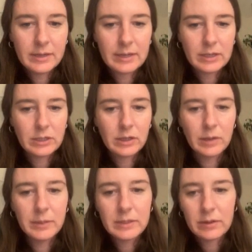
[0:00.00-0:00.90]
actually a little
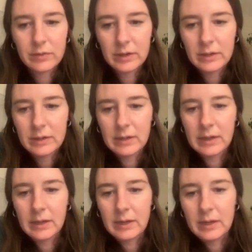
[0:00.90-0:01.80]
bit different.
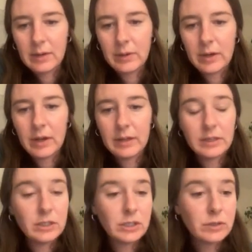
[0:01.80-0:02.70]
We call it
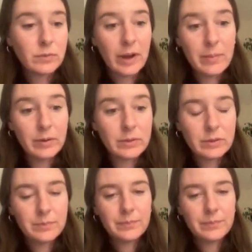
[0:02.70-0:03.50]
just ribose.